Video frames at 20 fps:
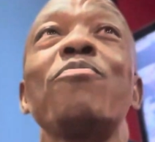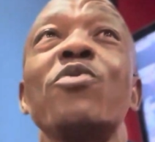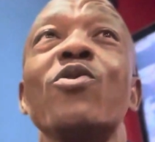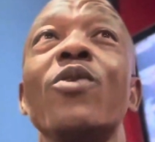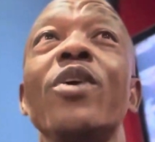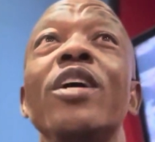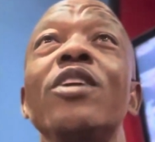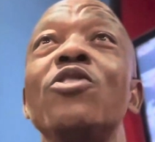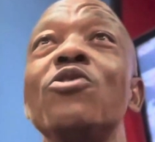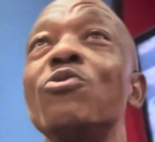your
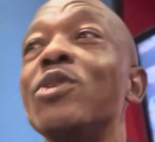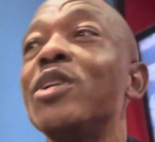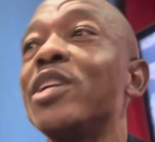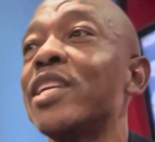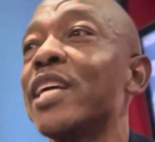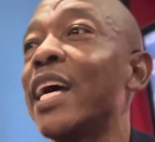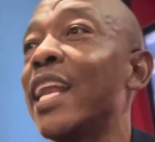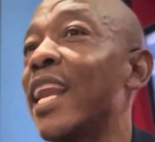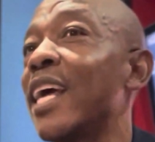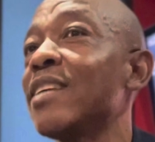head, you will
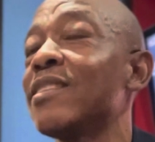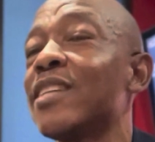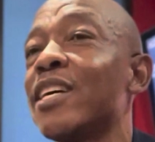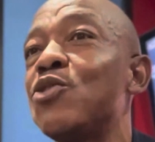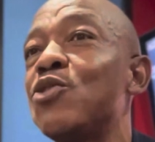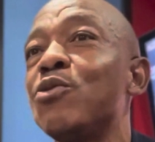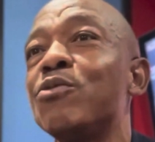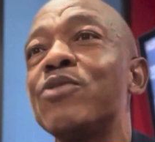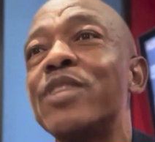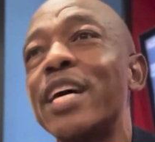realize
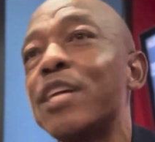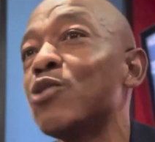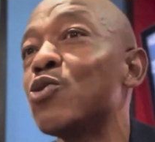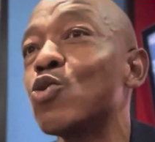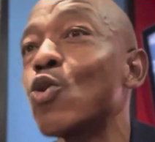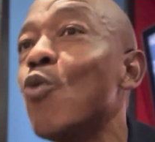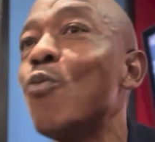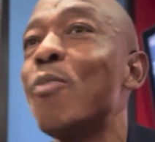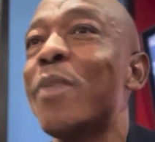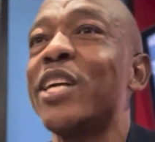that you've done
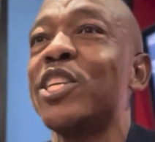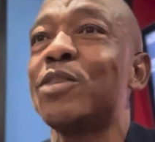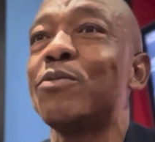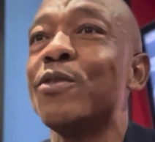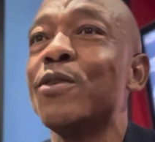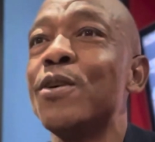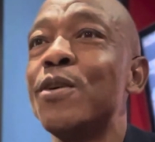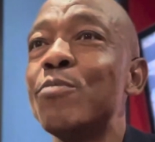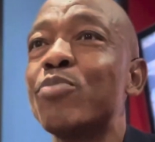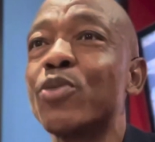so much
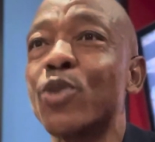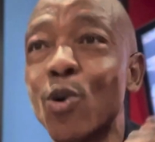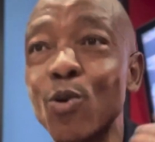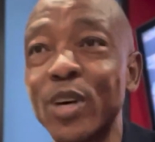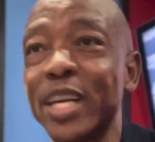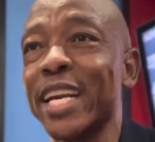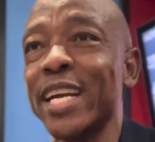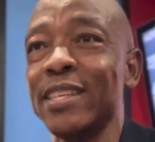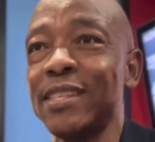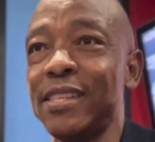
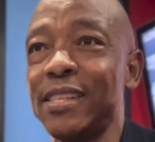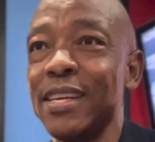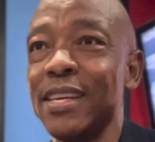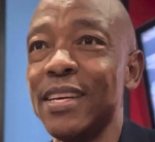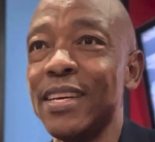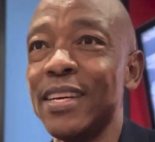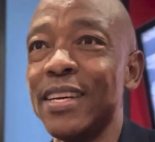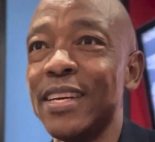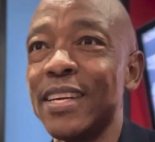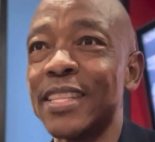progress
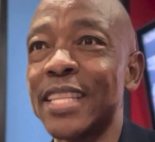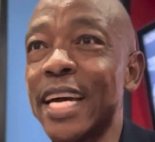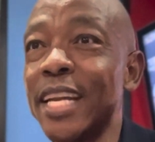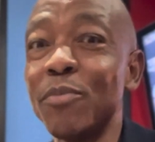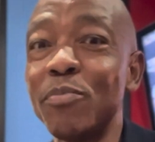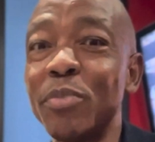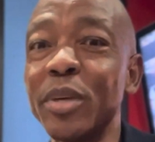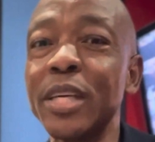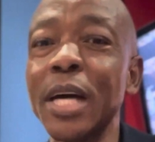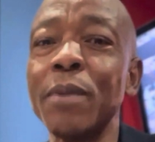that
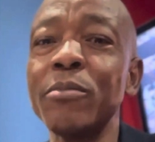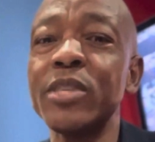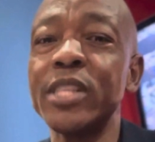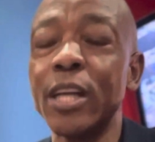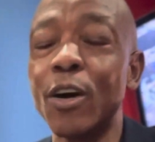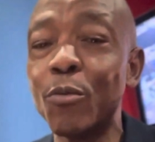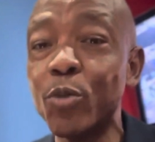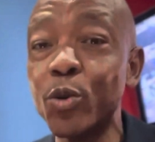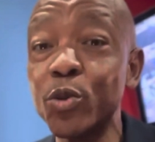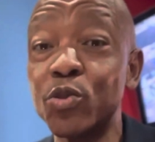it becomes,
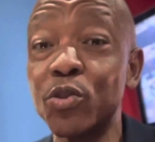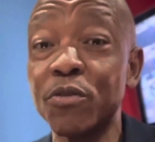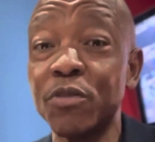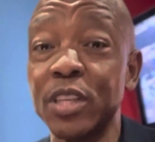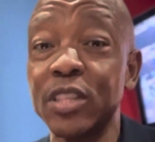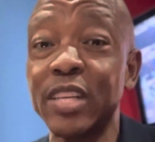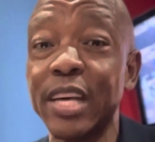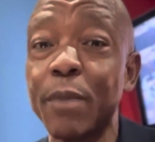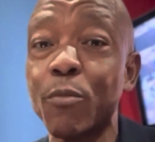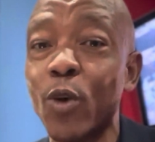now most of the
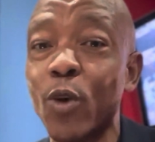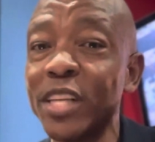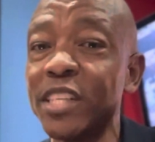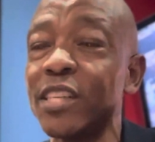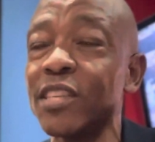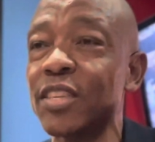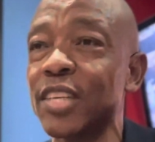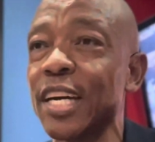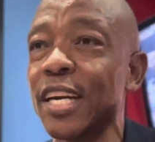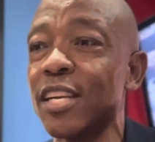time, what
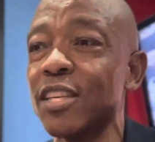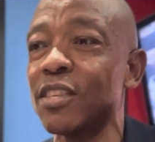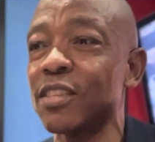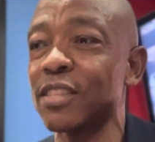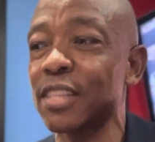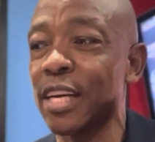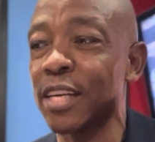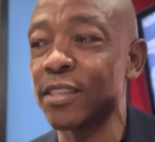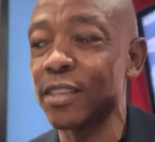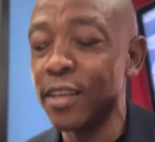discourages
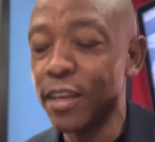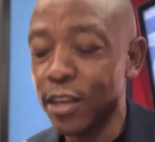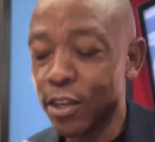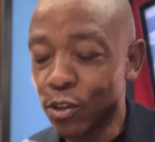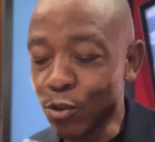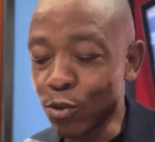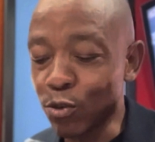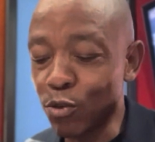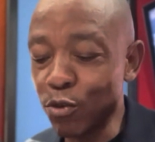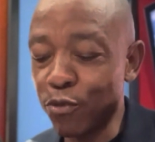us,
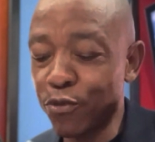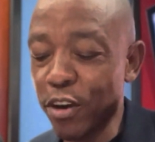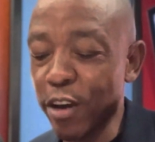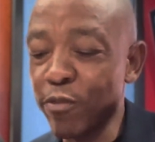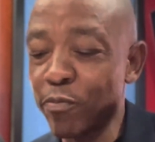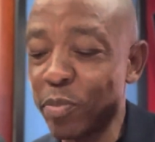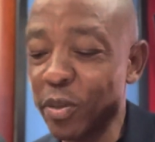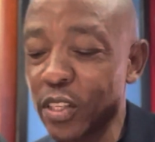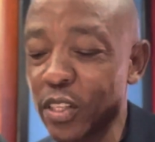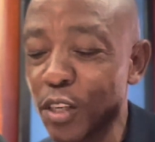you do
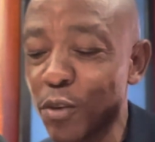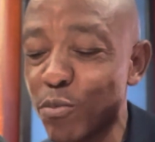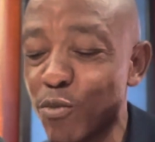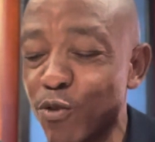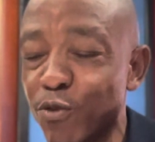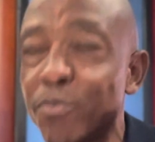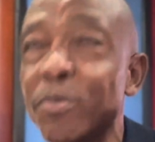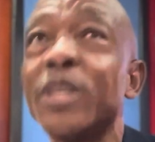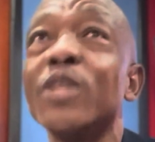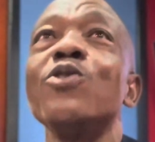5%
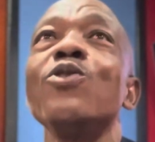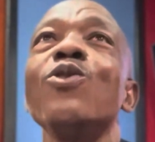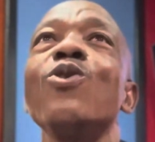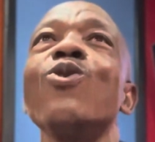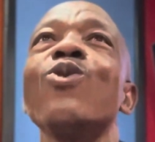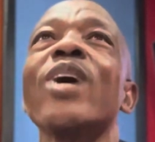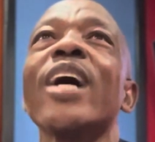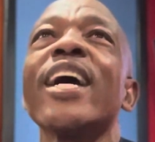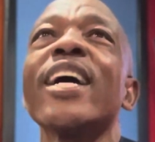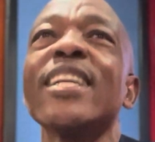movement, you
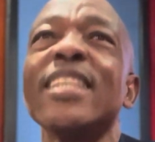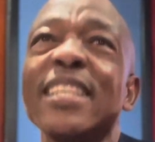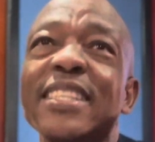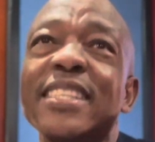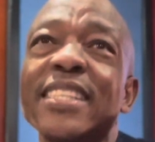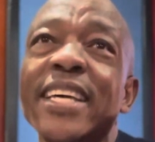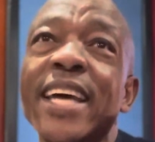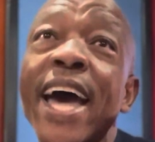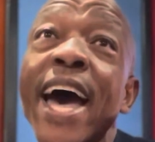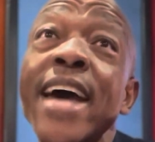look ahead and
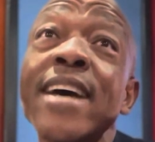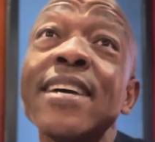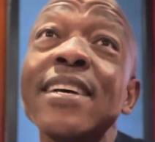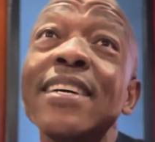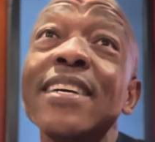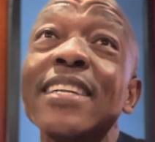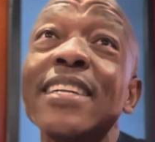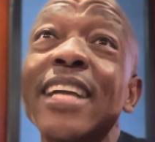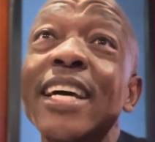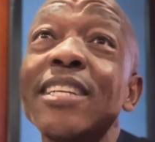say, hey,
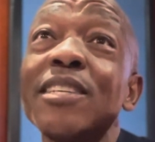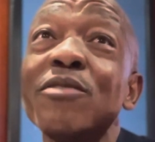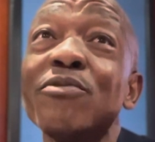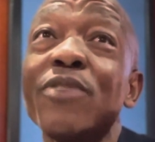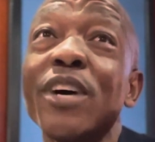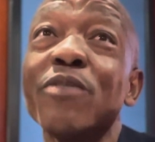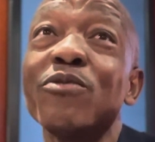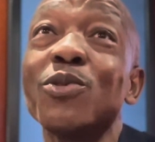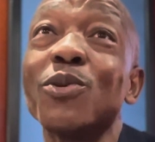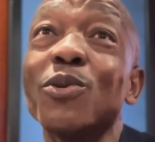
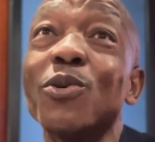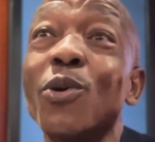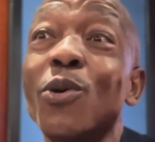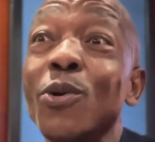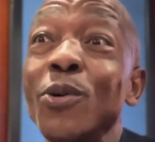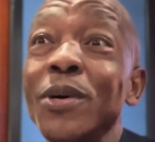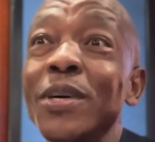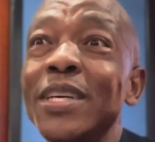95 to go.